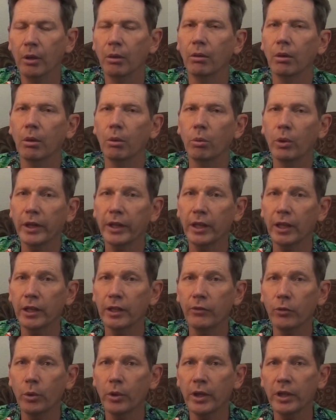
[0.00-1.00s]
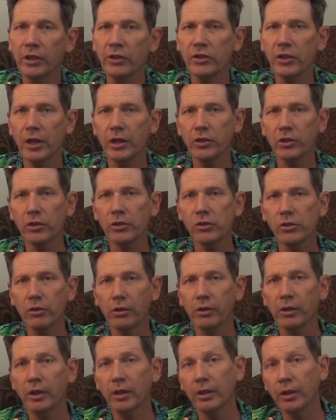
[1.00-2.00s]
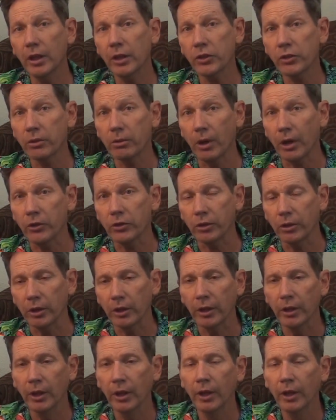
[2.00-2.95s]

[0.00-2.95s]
Well, what kind of organizations do you think they structured?